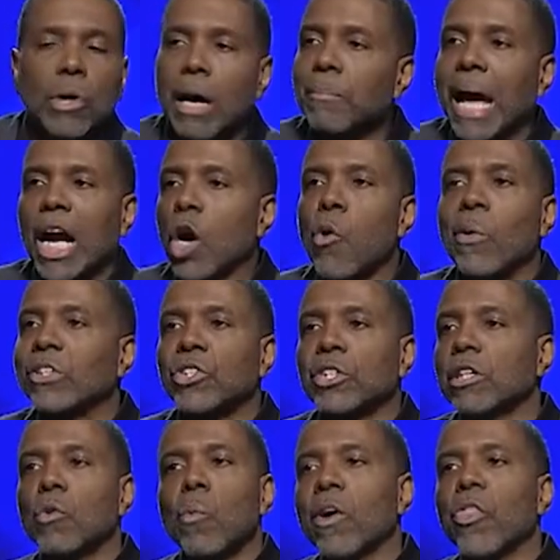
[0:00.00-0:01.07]
I'm not
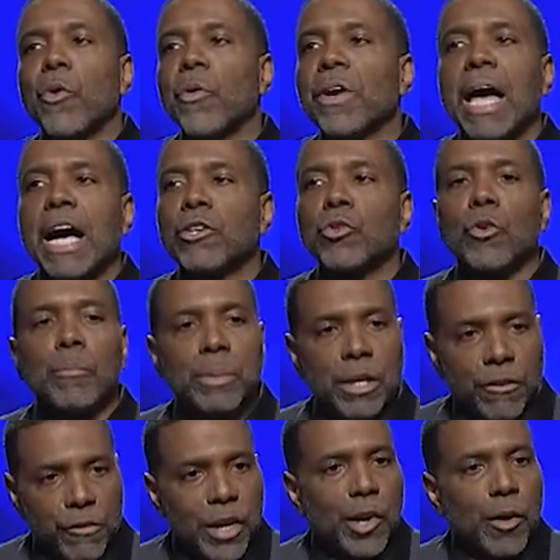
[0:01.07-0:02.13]
questioning whether or not you will be
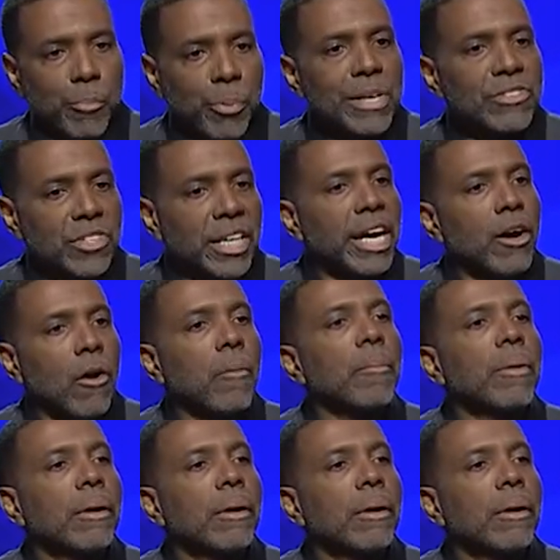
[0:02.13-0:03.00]
a very present help,